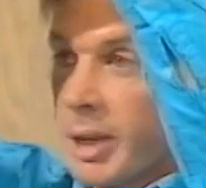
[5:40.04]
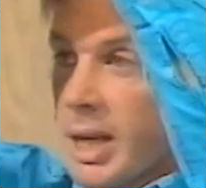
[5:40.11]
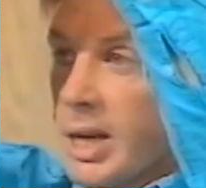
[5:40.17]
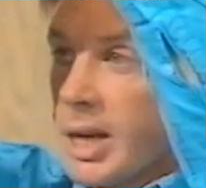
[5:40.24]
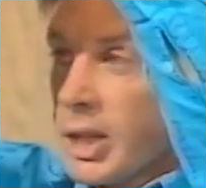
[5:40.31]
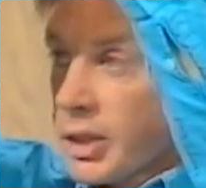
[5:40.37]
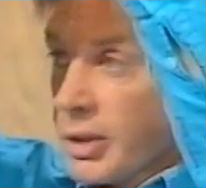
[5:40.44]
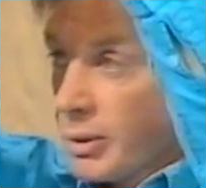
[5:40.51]
the
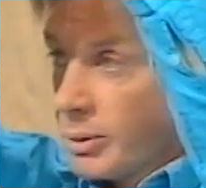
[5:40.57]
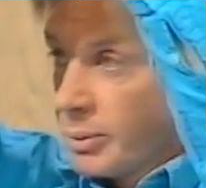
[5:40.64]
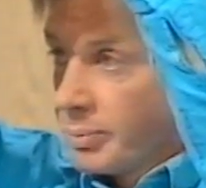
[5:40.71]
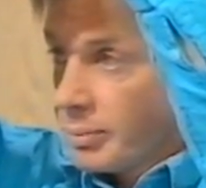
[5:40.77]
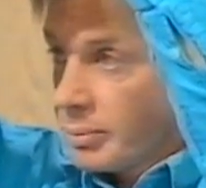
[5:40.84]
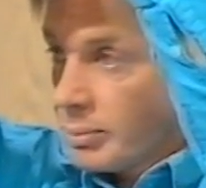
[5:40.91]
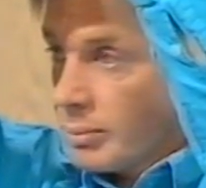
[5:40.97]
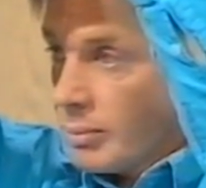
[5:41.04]
initial
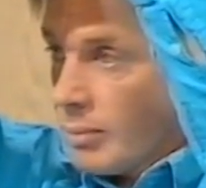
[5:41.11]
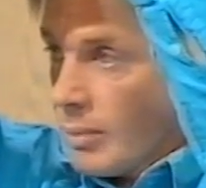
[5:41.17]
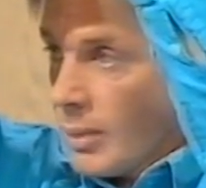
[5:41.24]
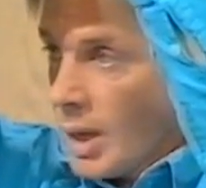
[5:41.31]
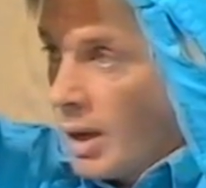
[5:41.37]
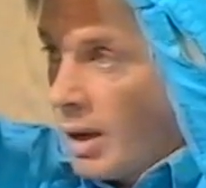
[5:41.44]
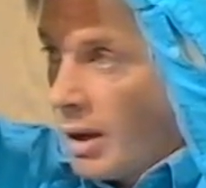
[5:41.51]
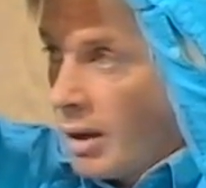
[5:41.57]

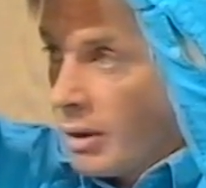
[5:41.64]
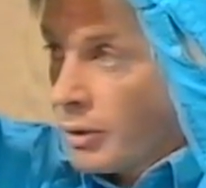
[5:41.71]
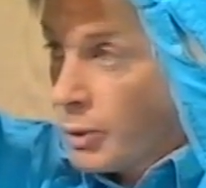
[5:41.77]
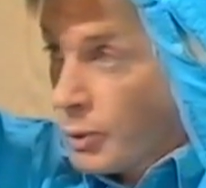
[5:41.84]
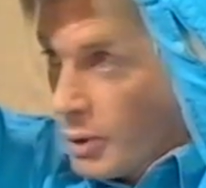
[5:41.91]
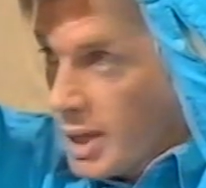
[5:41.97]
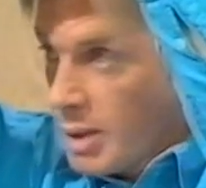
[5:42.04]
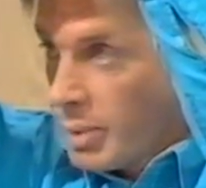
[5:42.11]

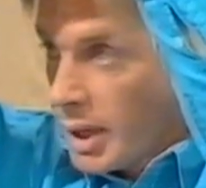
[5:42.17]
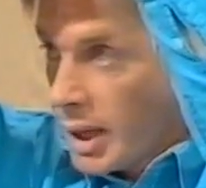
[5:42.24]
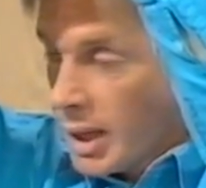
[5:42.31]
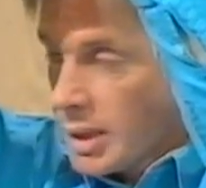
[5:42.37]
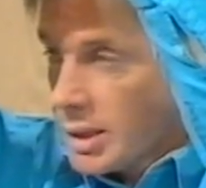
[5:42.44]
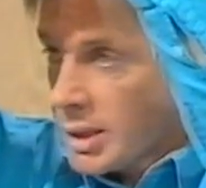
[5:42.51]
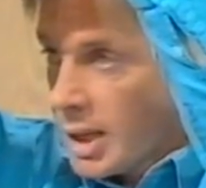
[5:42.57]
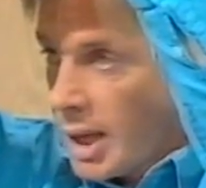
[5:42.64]
3
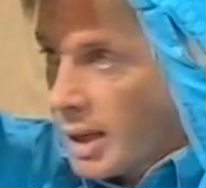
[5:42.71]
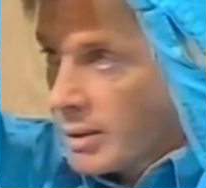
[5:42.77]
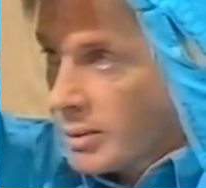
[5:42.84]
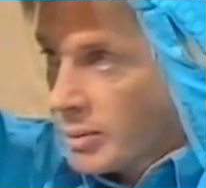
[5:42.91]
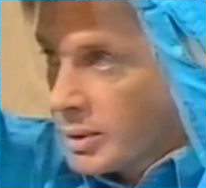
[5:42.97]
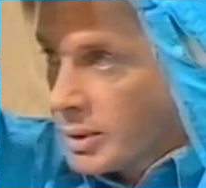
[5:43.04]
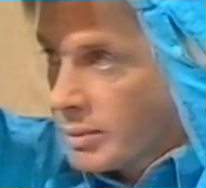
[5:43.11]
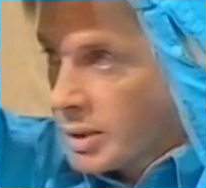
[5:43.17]
beings that
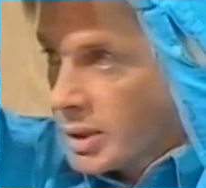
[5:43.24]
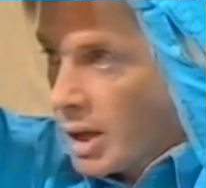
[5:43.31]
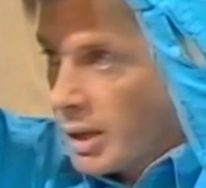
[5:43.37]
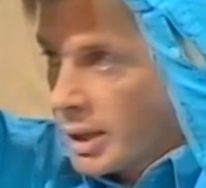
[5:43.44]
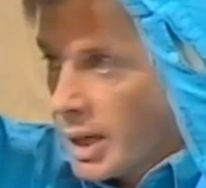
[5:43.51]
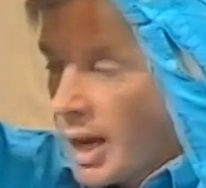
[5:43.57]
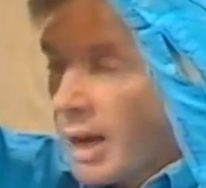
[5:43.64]
started